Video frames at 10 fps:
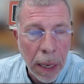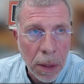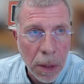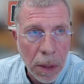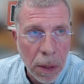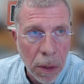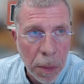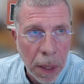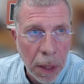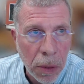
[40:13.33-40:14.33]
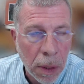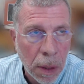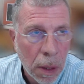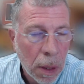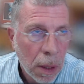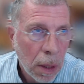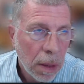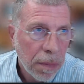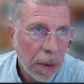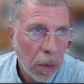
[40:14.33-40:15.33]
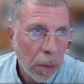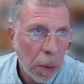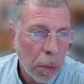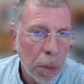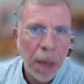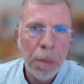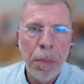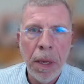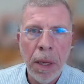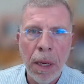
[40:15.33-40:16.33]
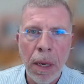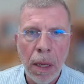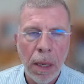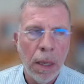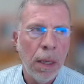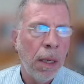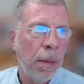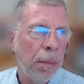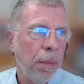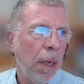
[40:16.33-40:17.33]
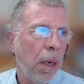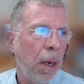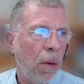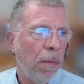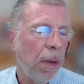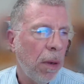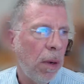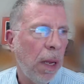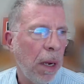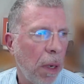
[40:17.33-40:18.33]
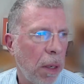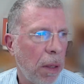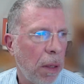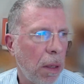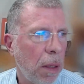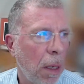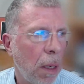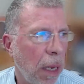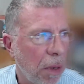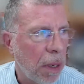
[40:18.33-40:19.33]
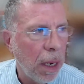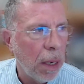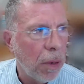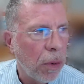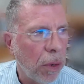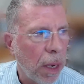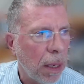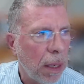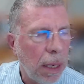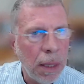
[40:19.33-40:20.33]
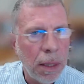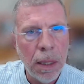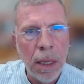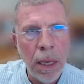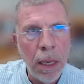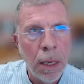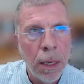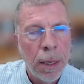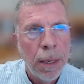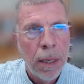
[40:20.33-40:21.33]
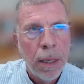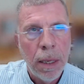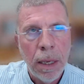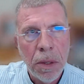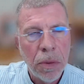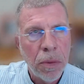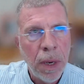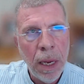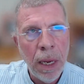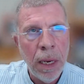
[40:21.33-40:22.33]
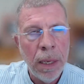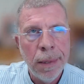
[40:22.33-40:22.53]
determination, if I remember my BEAD um, uh, NOFO language, uh, they have to take into account density, uh, terrain,